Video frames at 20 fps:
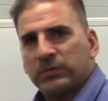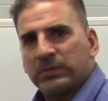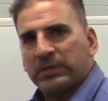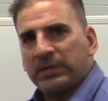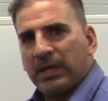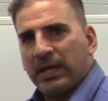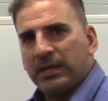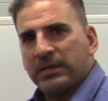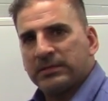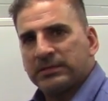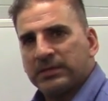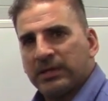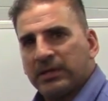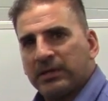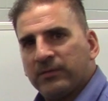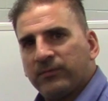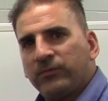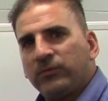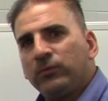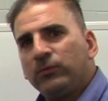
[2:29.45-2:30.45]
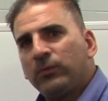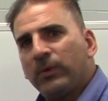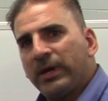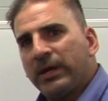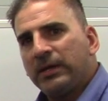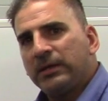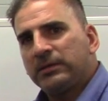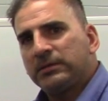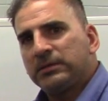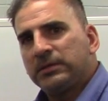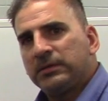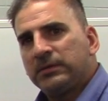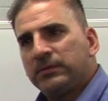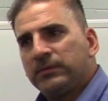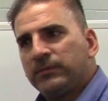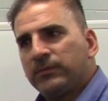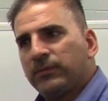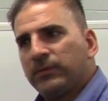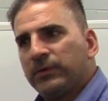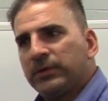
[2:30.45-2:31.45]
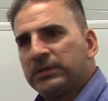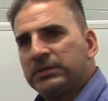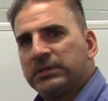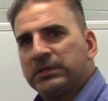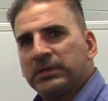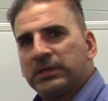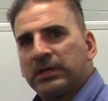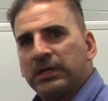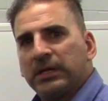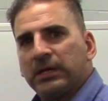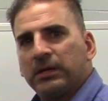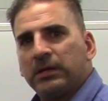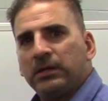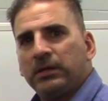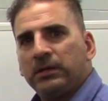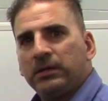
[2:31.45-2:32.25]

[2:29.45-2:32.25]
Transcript: with that is that if you wait for it to get